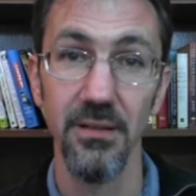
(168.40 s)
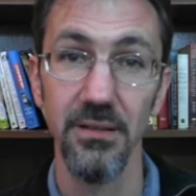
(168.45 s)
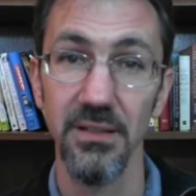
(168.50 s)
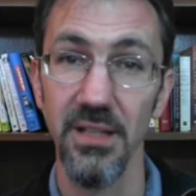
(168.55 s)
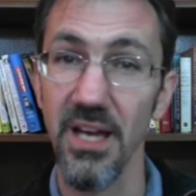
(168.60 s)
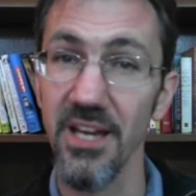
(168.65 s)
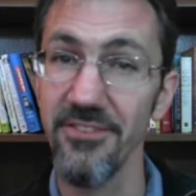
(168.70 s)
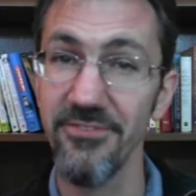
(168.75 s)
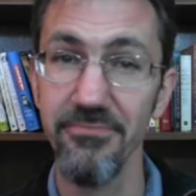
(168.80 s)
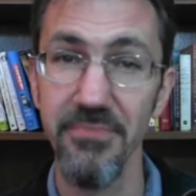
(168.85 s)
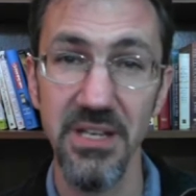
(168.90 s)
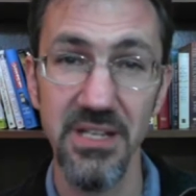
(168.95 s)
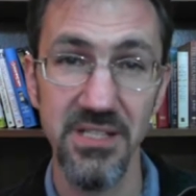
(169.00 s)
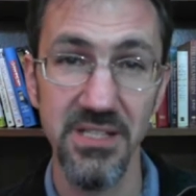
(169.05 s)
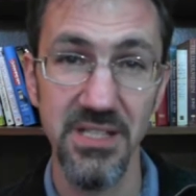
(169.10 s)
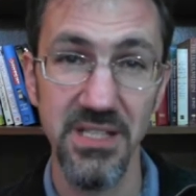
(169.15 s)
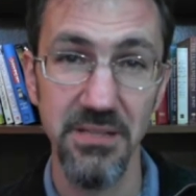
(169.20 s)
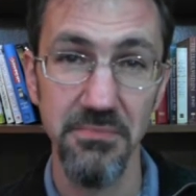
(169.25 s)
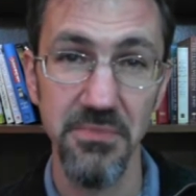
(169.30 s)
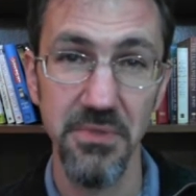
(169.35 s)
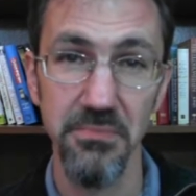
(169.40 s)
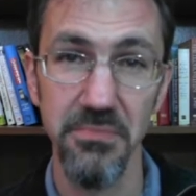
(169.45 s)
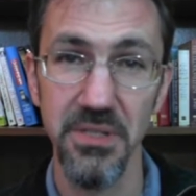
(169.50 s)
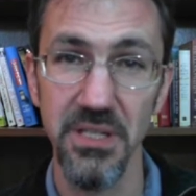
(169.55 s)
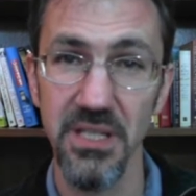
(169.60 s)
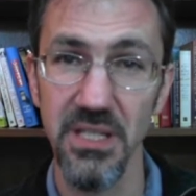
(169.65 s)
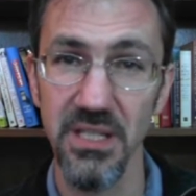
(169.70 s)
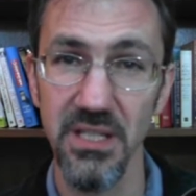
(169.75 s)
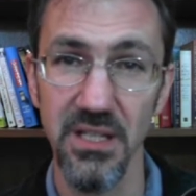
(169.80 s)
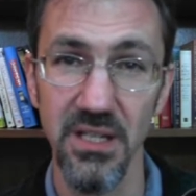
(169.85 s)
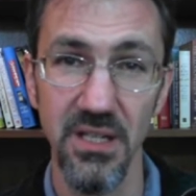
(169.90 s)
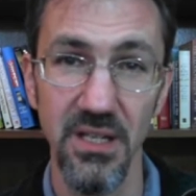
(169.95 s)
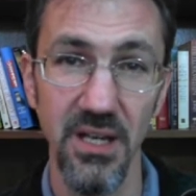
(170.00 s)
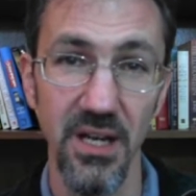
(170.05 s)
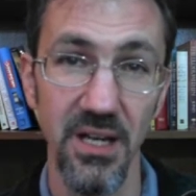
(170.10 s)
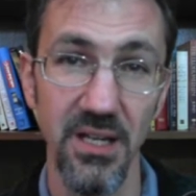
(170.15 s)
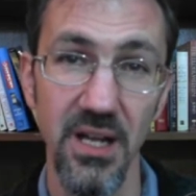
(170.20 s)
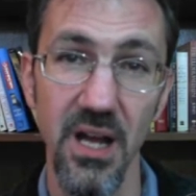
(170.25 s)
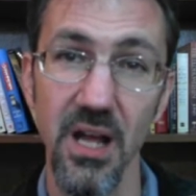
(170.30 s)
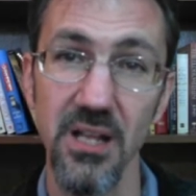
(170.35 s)
Life may seem to be
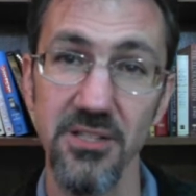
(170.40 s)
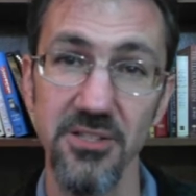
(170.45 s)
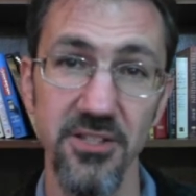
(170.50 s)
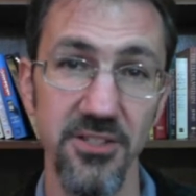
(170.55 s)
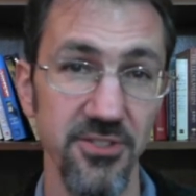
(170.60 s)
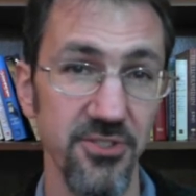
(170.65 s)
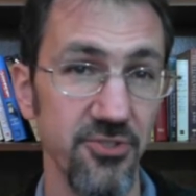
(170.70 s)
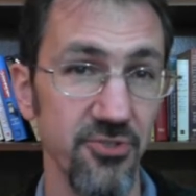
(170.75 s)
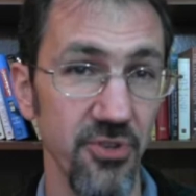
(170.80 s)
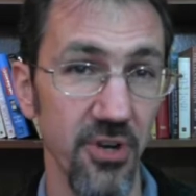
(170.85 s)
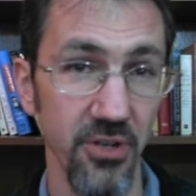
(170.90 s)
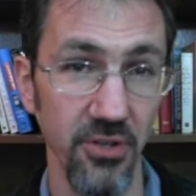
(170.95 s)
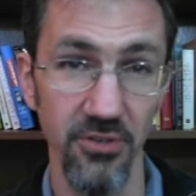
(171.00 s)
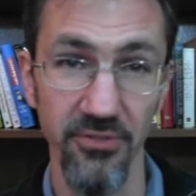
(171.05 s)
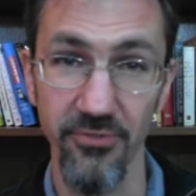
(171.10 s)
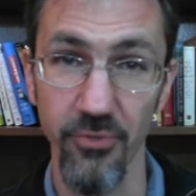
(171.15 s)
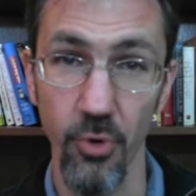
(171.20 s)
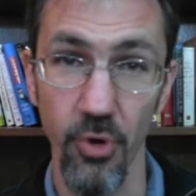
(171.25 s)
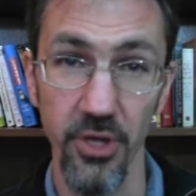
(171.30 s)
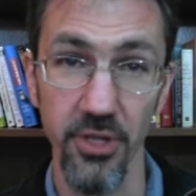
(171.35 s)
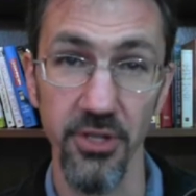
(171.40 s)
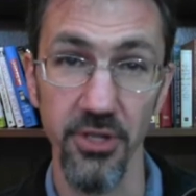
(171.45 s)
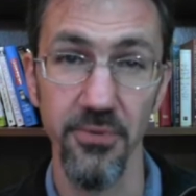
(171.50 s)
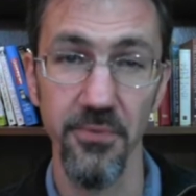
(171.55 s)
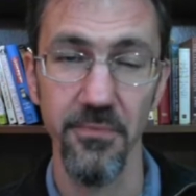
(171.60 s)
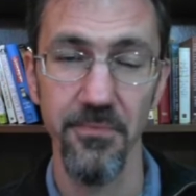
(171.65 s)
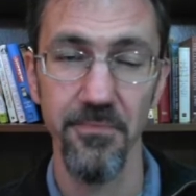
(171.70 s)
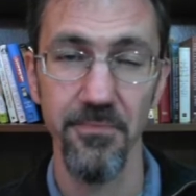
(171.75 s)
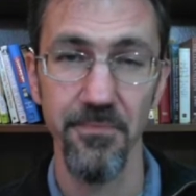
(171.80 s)
a constant struggle for you.